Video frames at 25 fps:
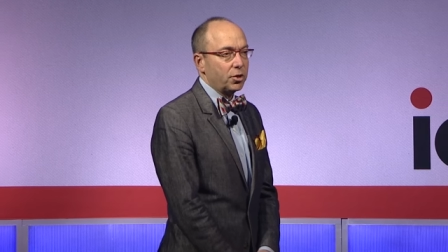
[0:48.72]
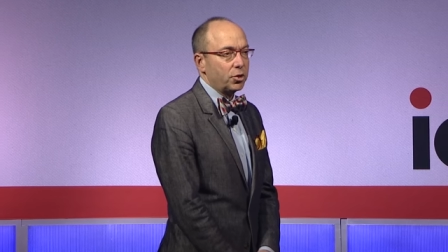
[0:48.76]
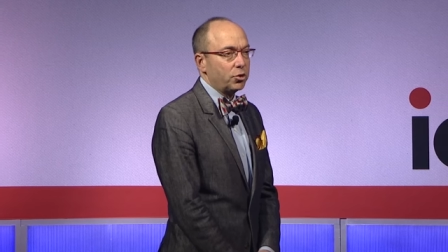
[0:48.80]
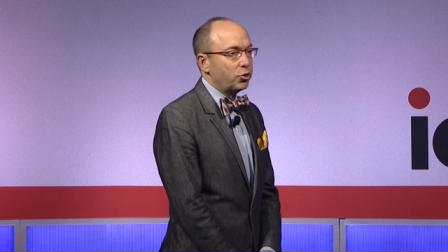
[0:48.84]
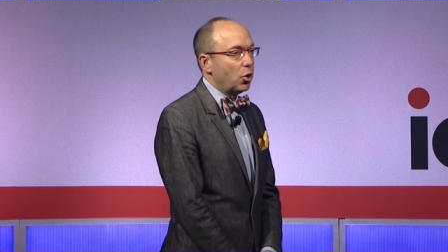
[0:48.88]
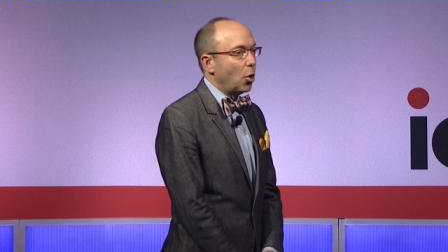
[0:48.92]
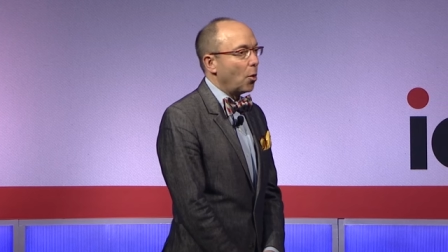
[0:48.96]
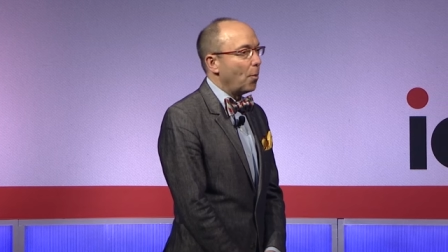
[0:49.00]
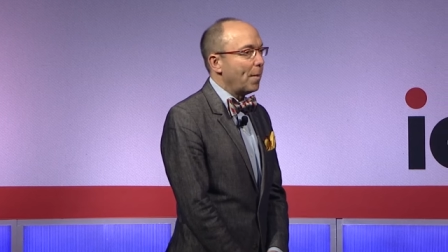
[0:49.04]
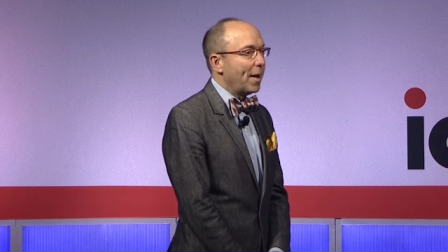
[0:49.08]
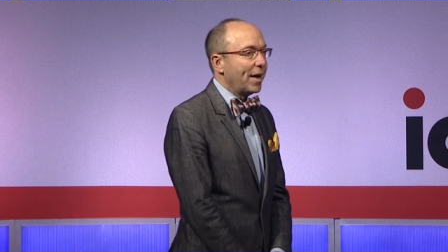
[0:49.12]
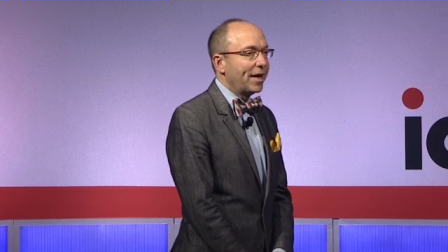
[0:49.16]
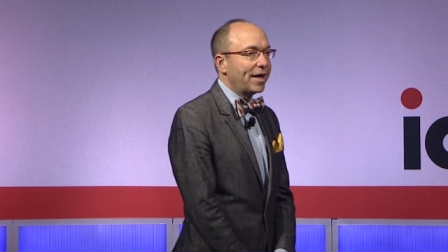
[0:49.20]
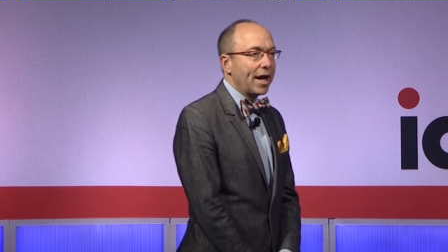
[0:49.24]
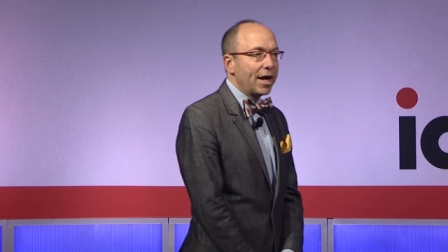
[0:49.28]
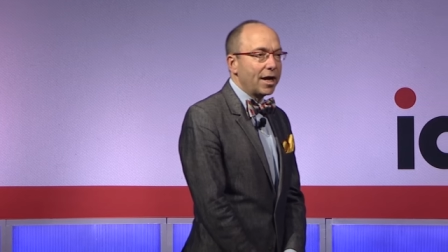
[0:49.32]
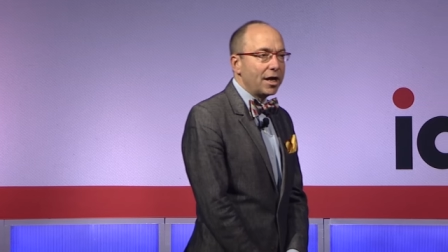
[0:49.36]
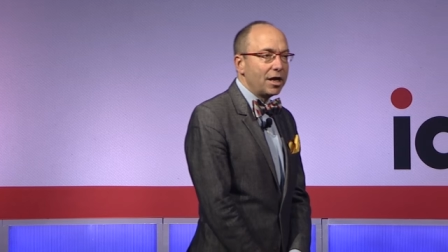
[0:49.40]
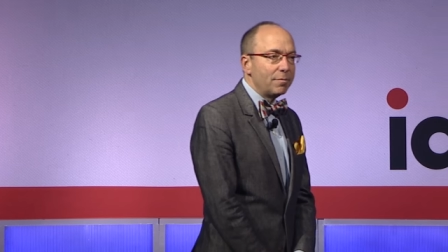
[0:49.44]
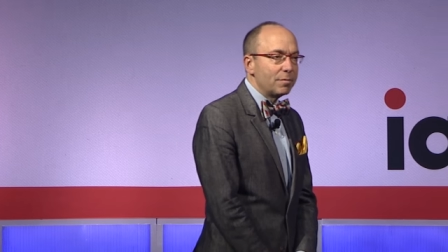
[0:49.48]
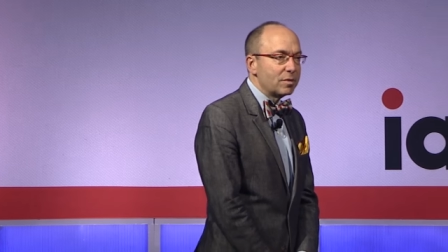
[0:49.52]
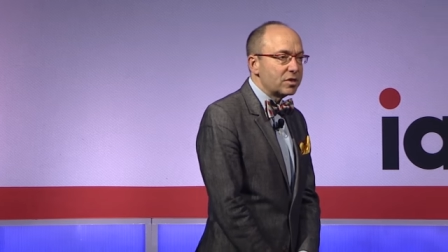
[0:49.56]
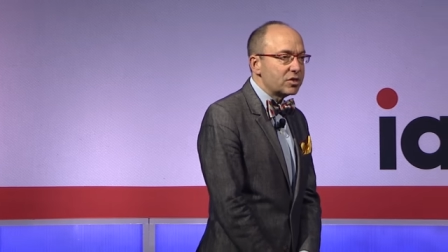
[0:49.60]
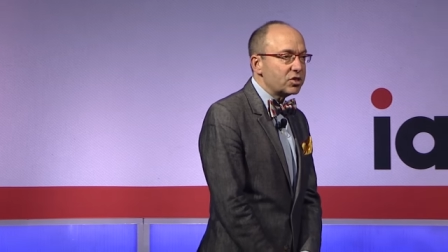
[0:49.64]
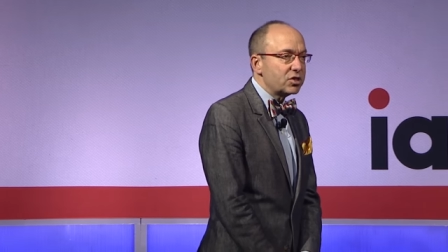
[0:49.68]
Don't make
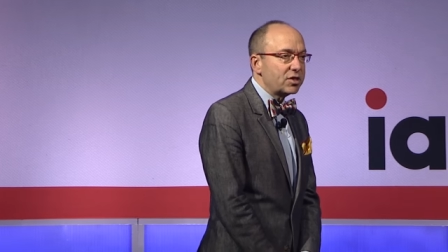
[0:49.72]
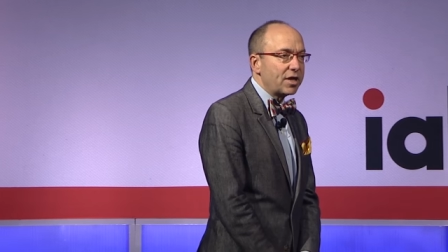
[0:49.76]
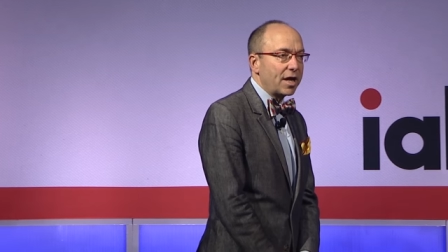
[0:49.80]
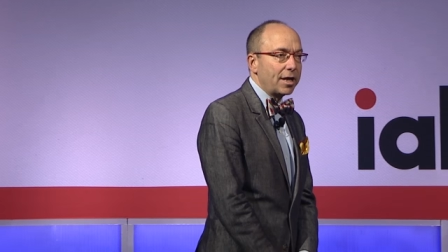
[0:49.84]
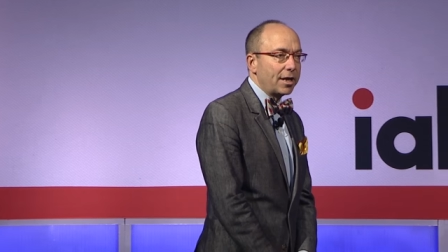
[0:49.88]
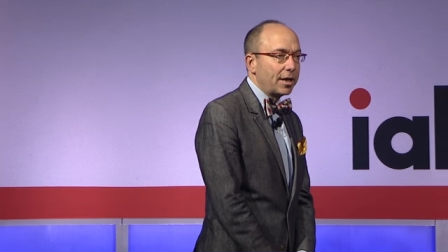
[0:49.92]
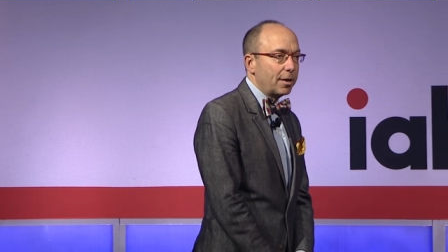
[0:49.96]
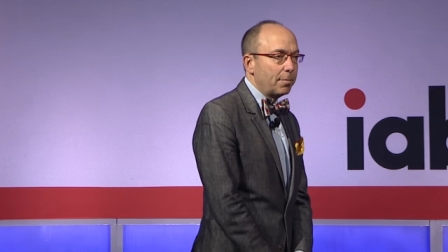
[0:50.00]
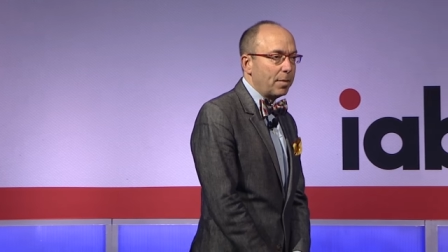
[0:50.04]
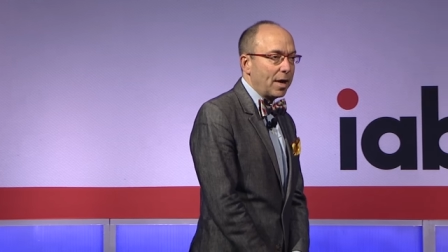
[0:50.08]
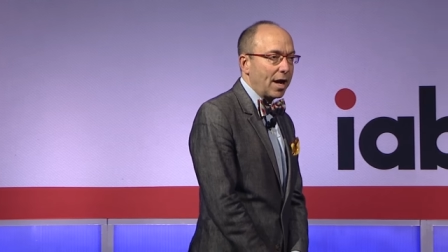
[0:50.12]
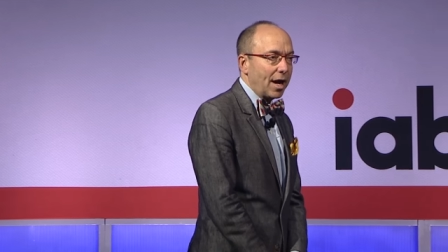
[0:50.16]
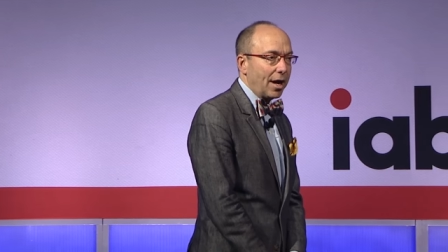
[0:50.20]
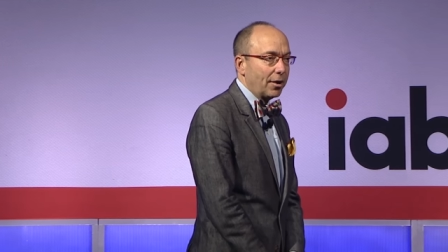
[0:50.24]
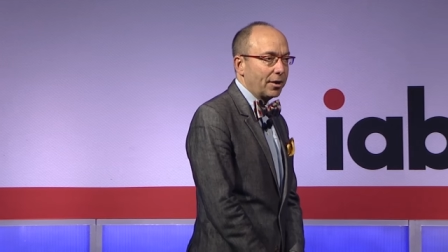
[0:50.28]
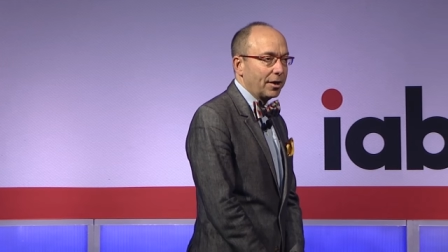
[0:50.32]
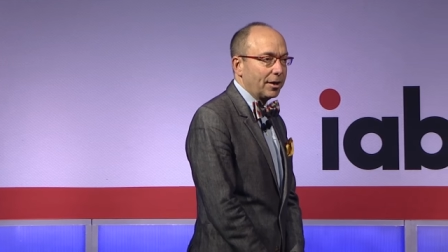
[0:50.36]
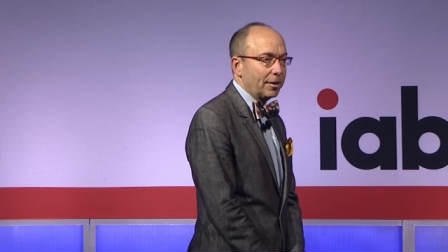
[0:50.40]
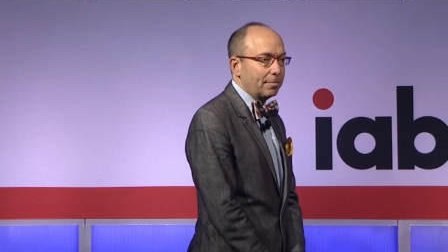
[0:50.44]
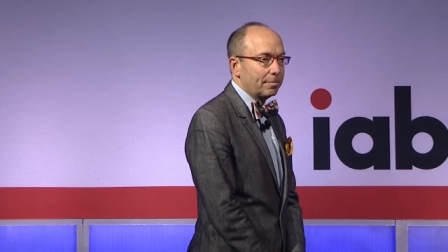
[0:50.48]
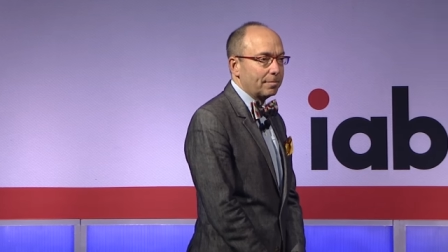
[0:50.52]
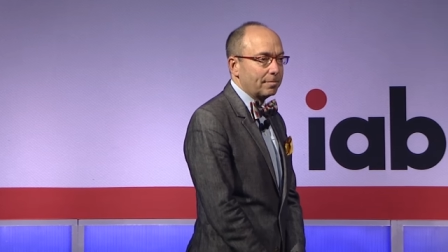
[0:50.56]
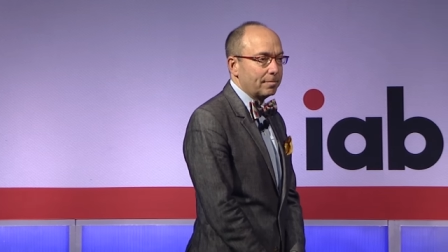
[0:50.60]
any mistake about it.